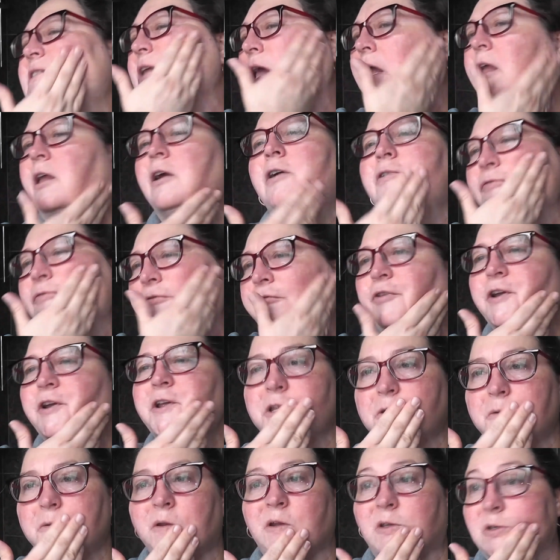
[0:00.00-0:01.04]
day of
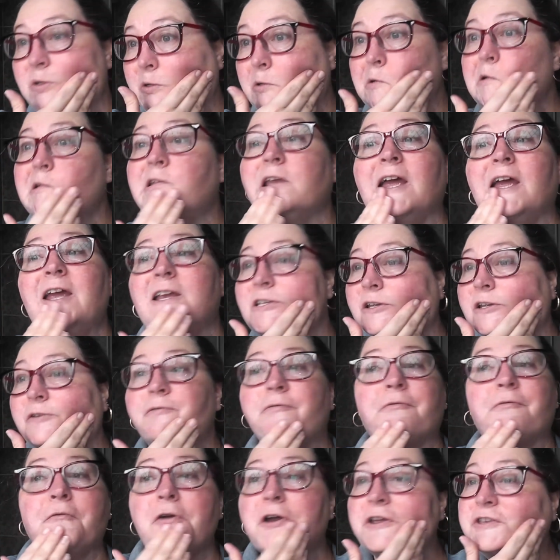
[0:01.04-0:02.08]
frost, we had 2 days
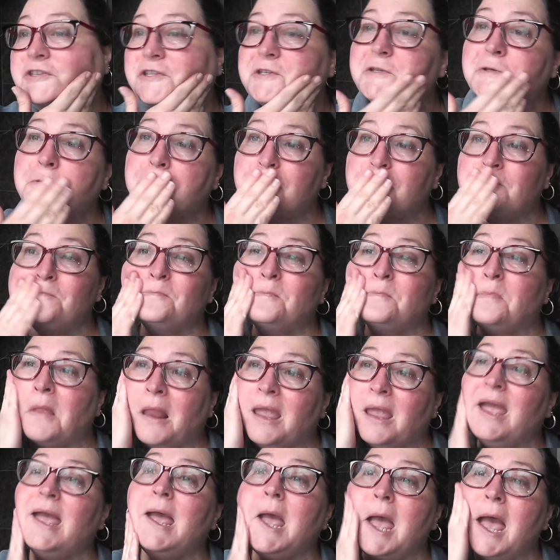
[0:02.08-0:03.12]
of frost.
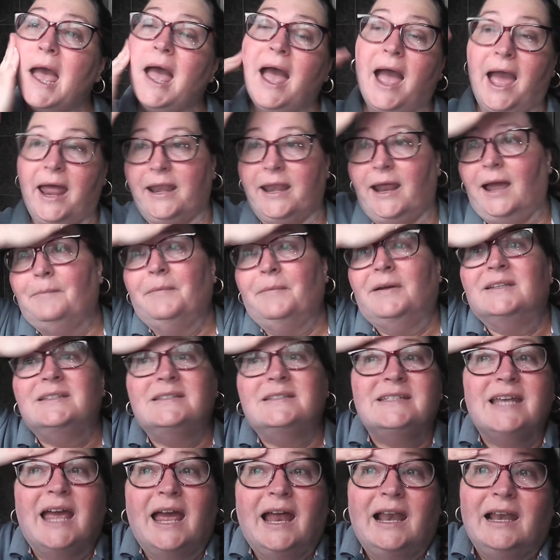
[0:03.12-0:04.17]
And I
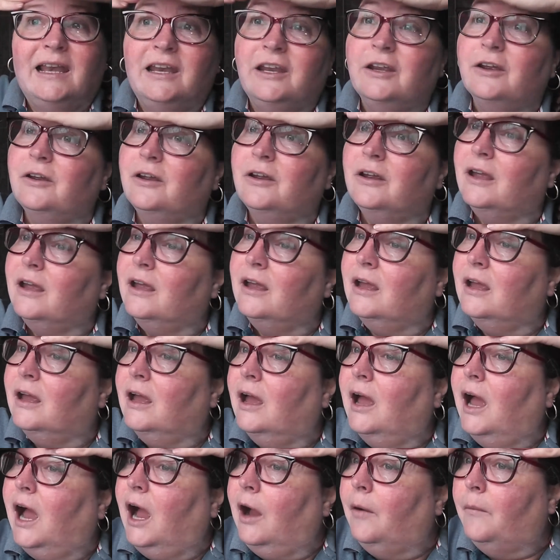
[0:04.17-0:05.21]
must tell you,
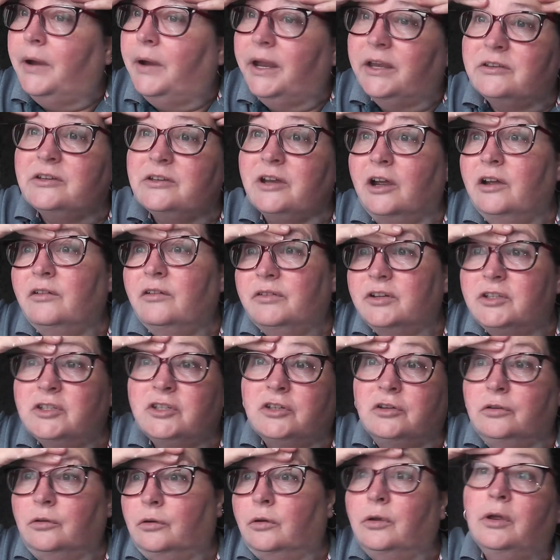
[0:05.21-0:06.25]
I went over
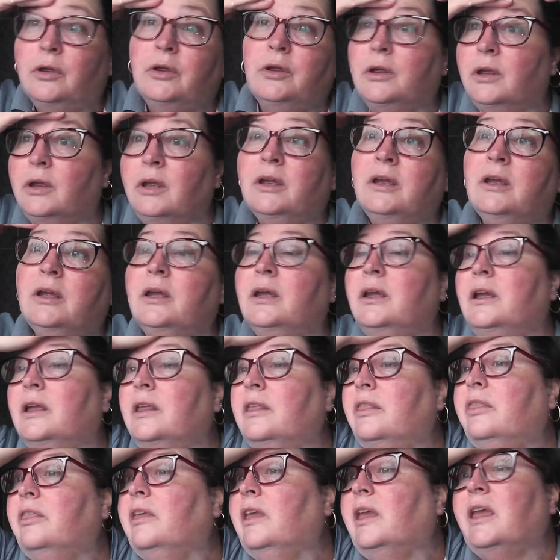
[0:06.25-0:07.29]
to
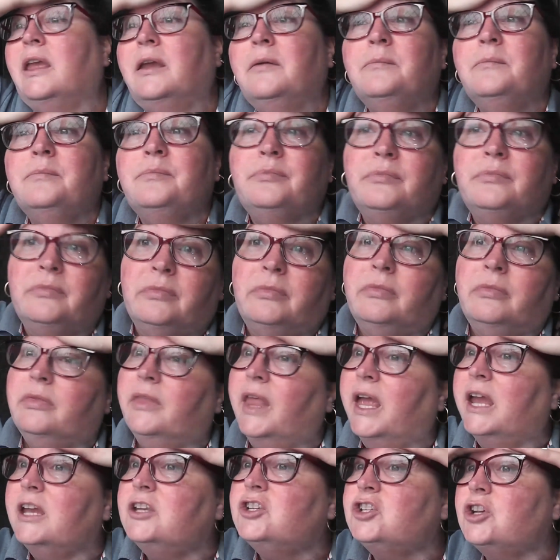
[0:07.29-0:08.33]
the
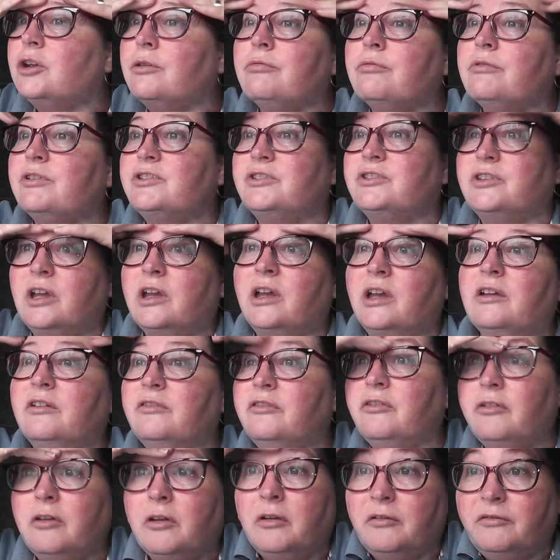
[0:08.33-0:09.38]
nature
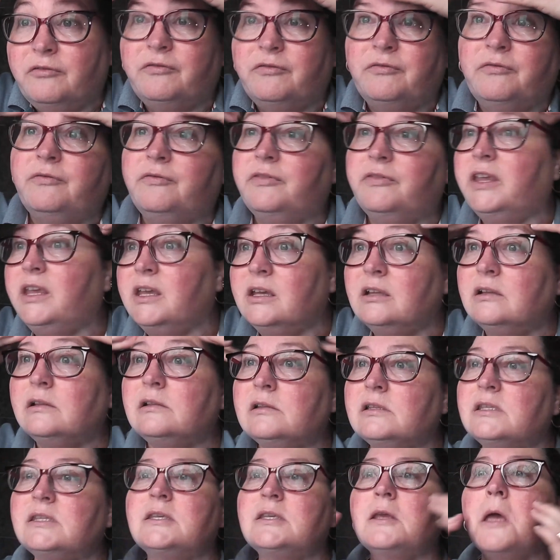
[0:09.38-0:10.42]
reserve
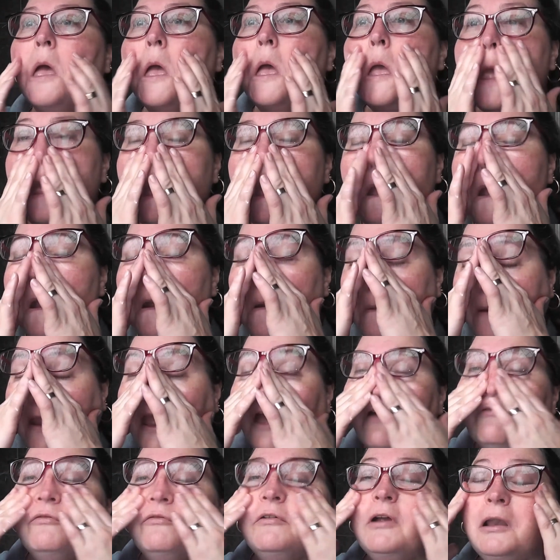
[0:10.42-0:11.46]
fields we
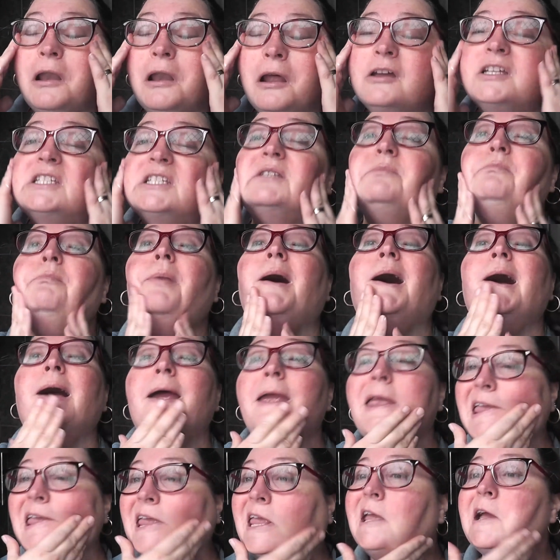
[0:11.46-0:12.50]
have close by
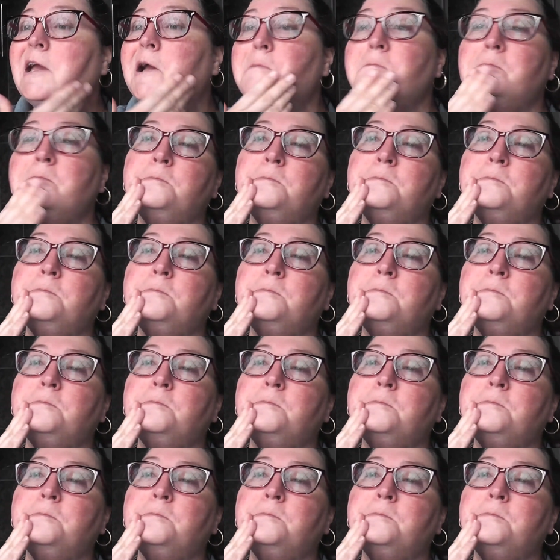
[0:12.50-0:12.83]
here.